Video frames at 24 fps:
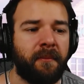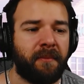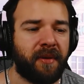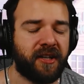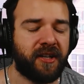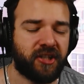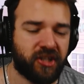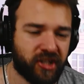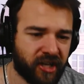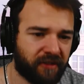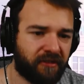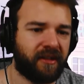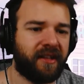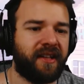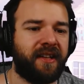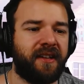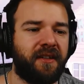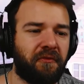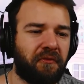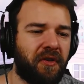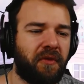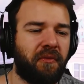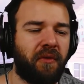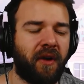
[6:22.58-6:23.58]
But generally,
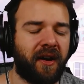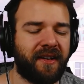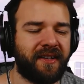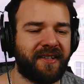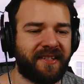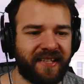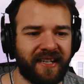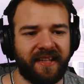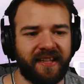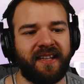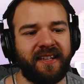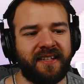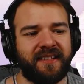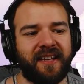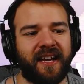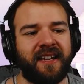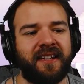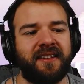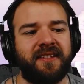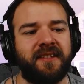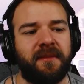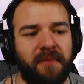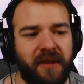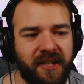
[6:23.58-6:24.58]
we want to see these
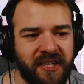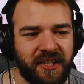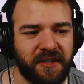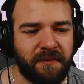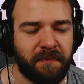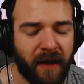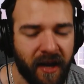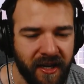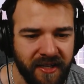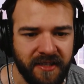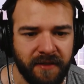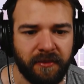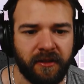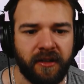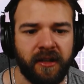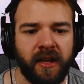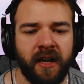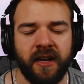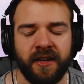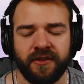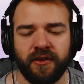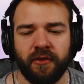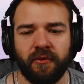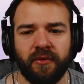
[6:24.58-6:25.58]
as much as possible,
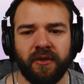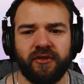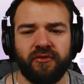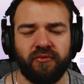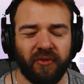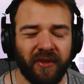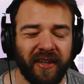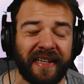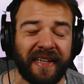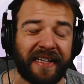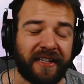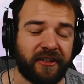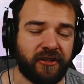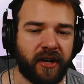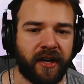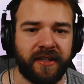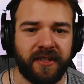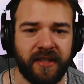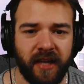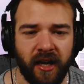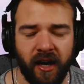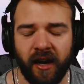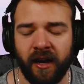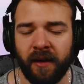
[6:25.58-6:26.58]
so we're really
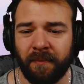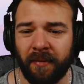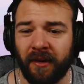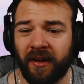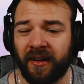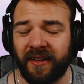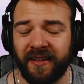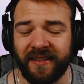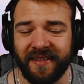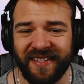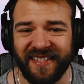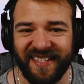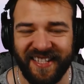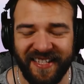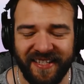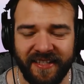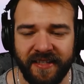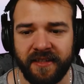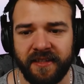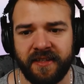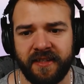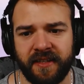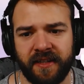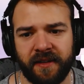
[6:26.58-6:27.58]
trying to up our
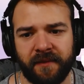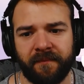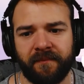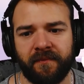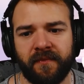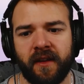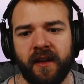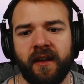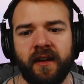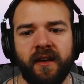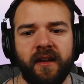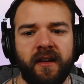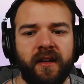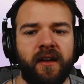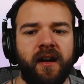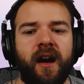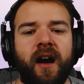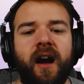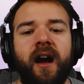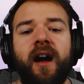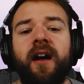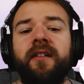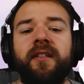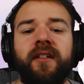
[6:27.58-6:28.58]
consistency.
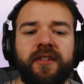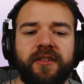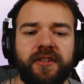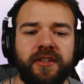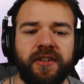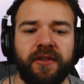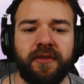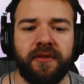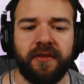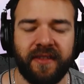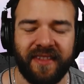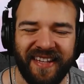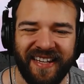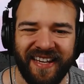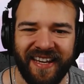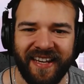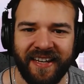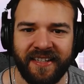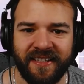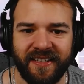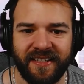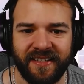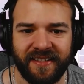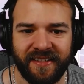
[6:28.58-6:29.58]
On to the
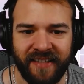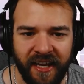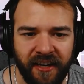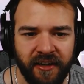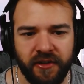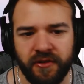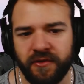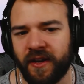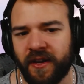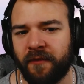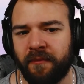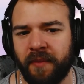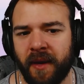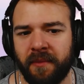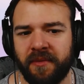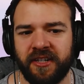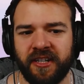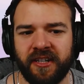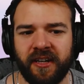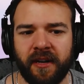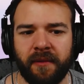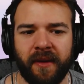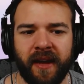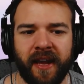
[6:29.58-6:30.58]
extenders, we have Baby
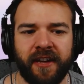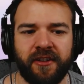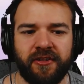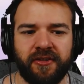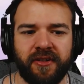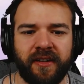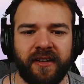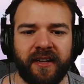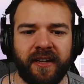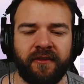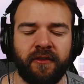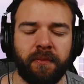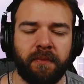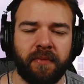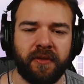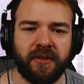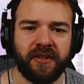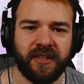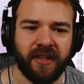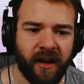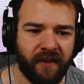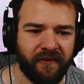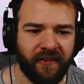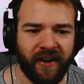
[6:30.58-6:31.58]
Janemba, Hatred, Evil
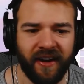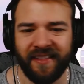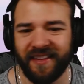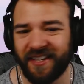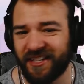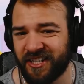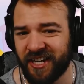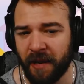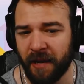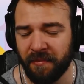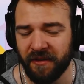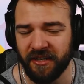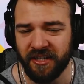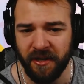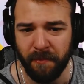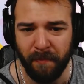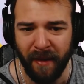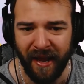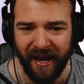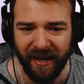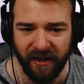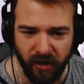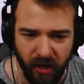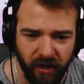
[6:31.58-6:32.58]
Personified, the Championship
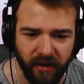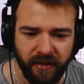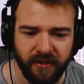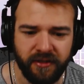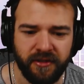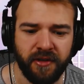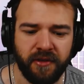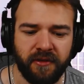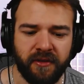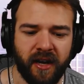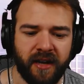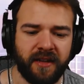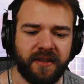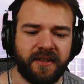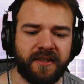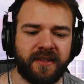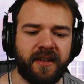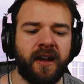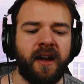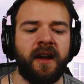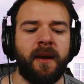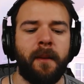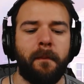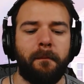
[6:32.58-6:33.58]
Pack card, 2
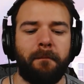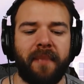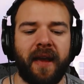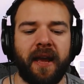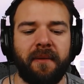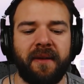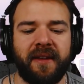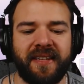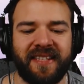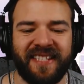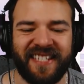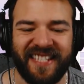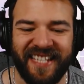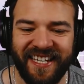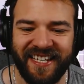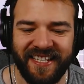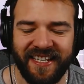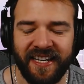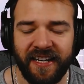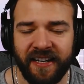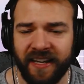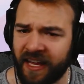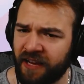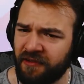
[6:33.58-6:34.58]
cost, Baby
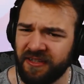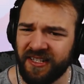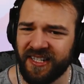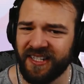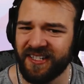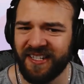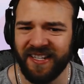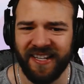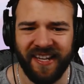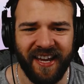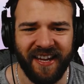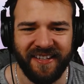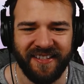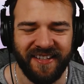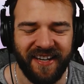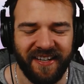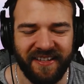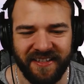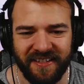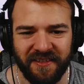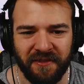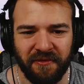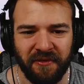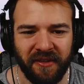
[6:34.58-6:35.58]
16k, which 16k is
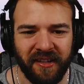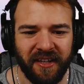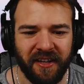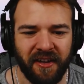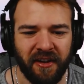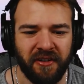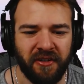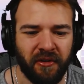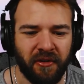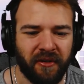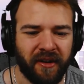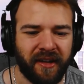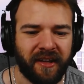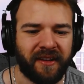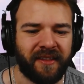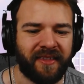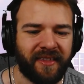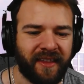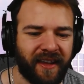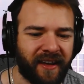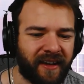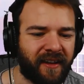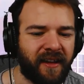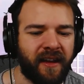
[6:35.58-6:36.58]
nice. It's a really annoying
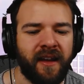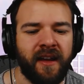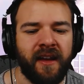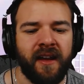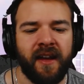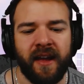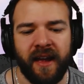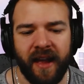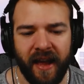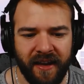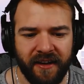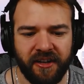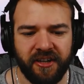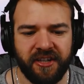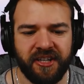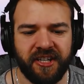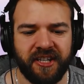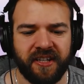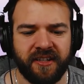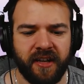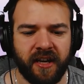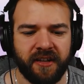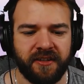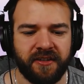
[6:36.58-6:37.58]
thing. Energy
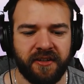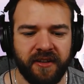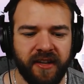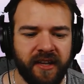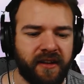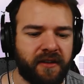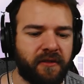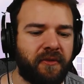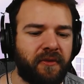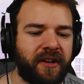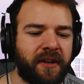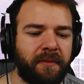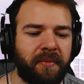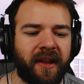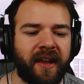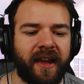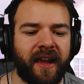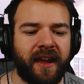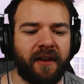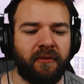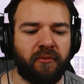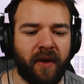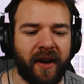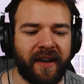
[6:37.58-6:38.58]
Exhaust unique. When you
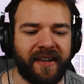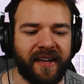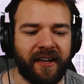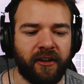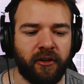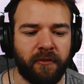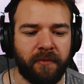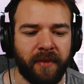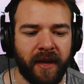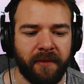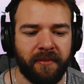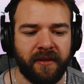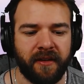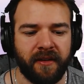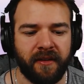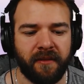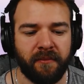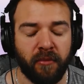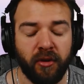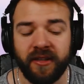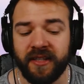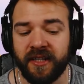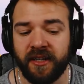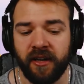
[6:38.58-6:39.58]
play a red, yellow baby,
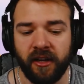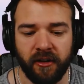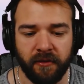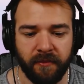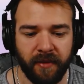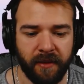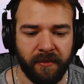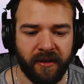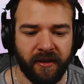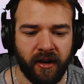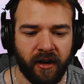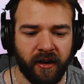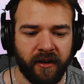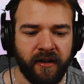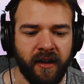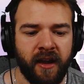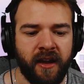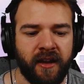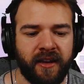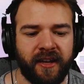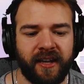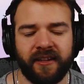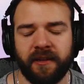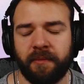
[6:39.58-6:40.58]
multicolor baby card,
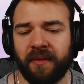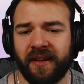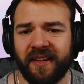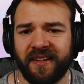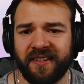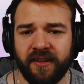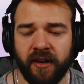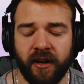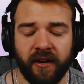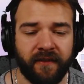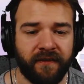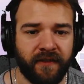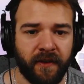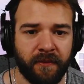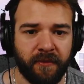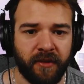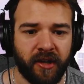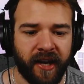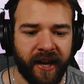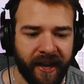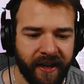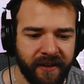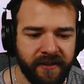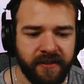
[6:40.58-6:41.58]
you get to play this card from
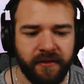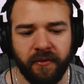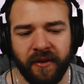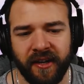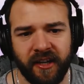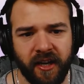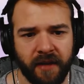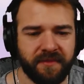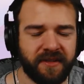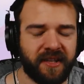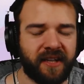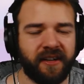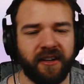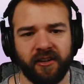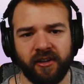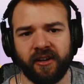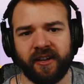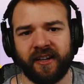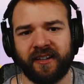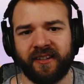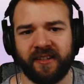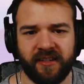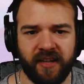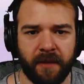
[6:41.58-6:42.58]
your hand. When it comes in, you
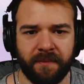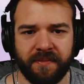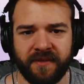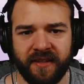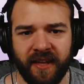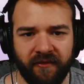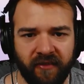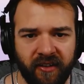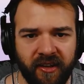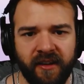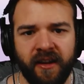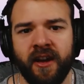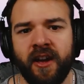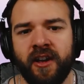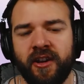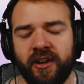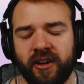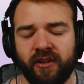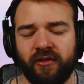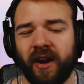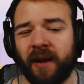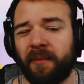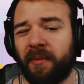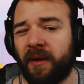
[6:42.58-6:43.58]
look at the top 7. You
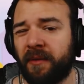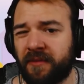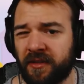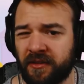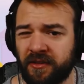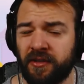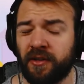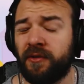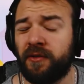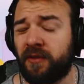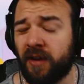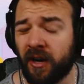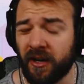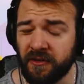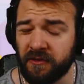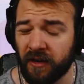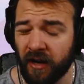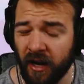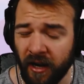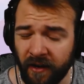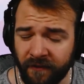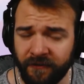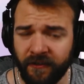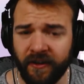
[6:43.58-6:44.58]
can grab up to 2 cards
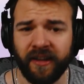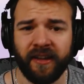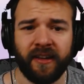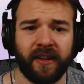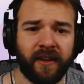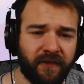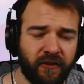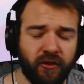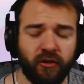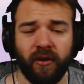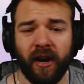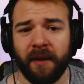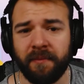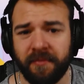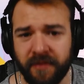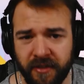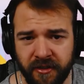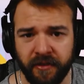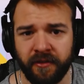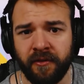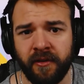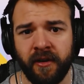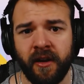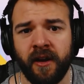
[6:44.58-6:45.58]
with offering. If you grab
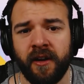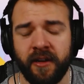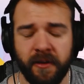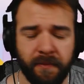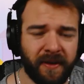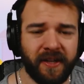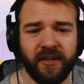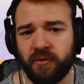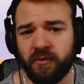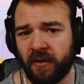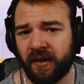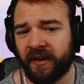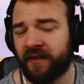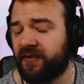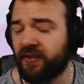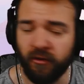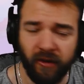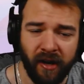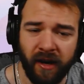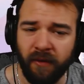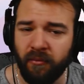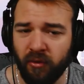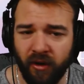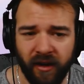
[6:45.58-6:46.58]
2, you pitch 1. If you
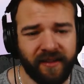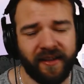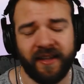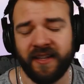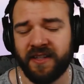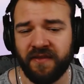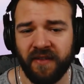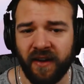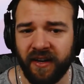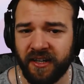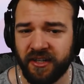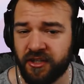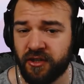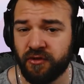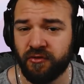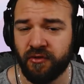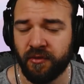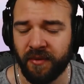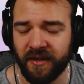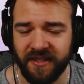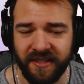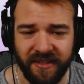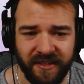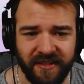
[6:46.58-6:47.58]
grab 1, that's fine. It just
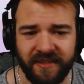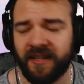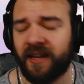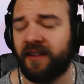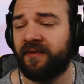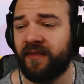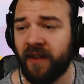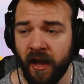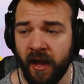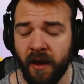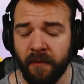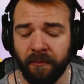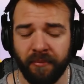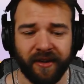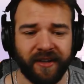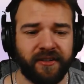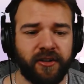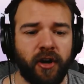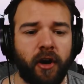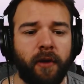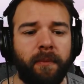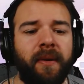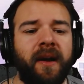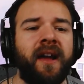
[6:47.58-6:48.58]
replaces itself. Pretty
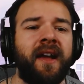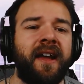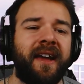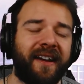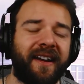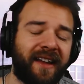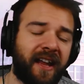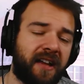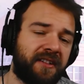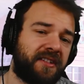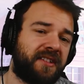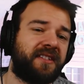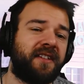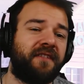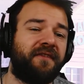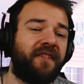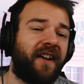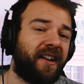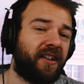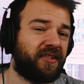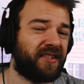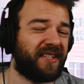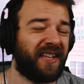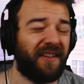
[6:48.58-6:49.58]
dope. It allows us to
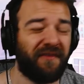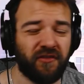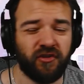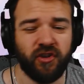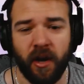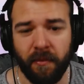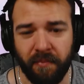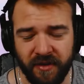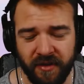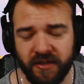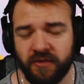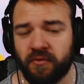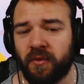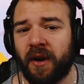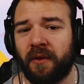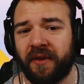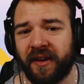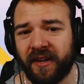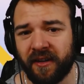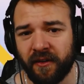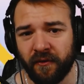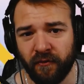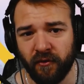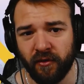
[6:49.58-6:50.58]
find our 7-drop, which is why
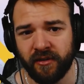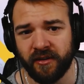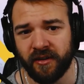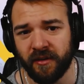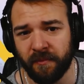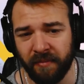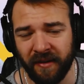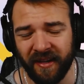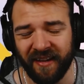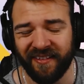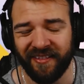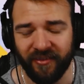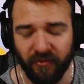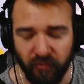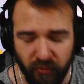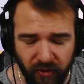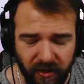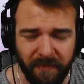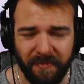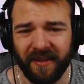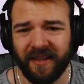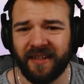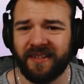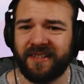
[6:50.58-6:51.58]
we can afford to play
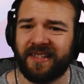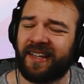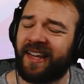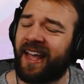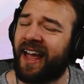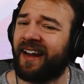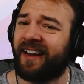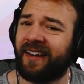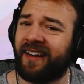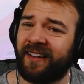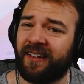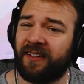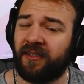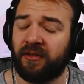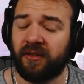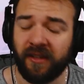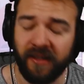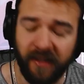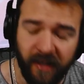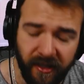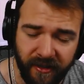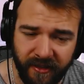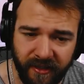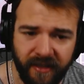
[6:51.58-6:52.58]
3 because it can get a little
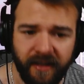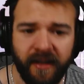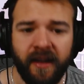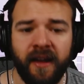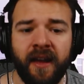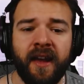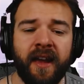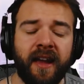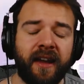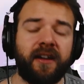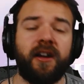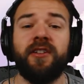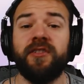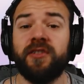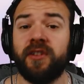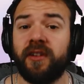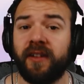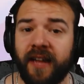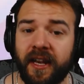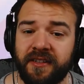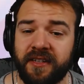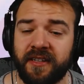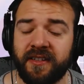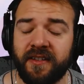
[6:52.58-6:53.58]
clunky. It also
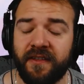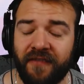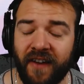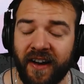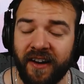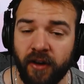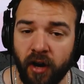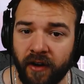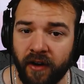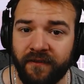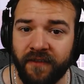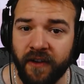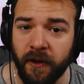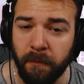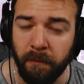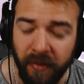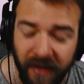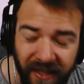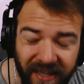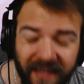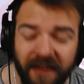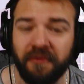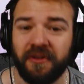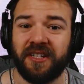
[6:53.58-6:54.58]
allows us to find Heartfelt
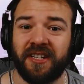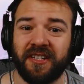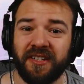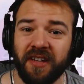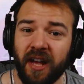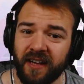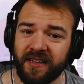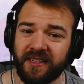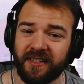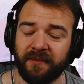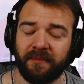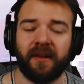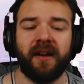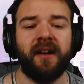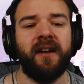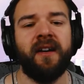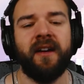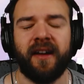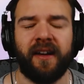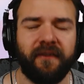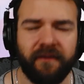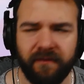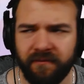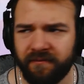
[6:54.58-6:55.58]
Plea, which is awesome.
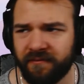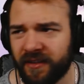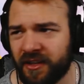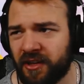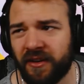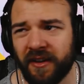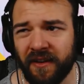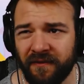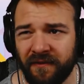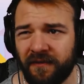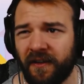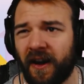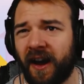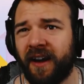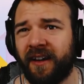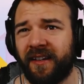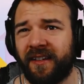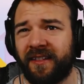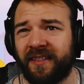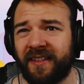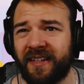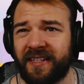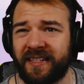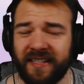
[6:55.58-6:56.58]
You can find
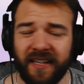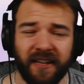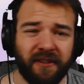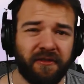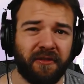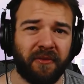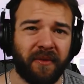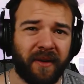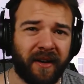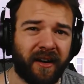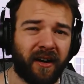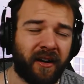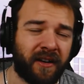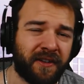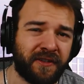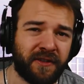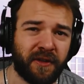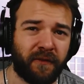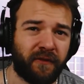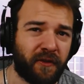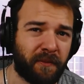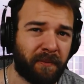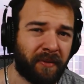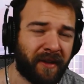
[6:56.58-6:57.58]
the secret rare
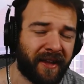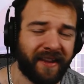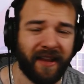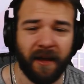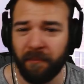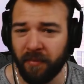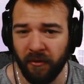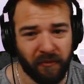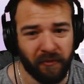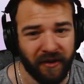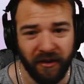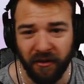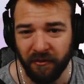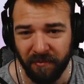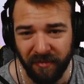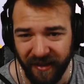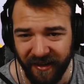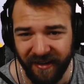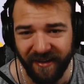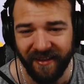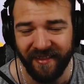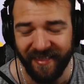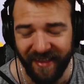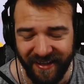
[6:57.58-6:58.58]
also if you play that, but we don't
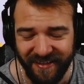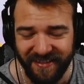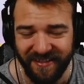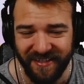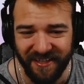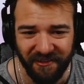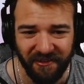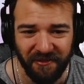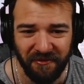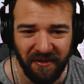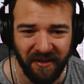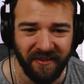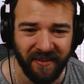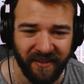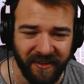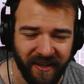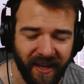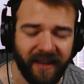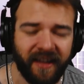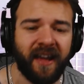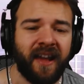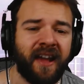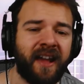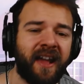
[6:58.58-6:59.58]
play that secret rare in the
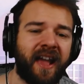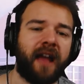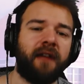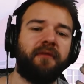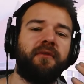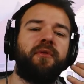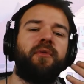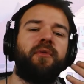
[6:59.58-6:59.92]
deck. And we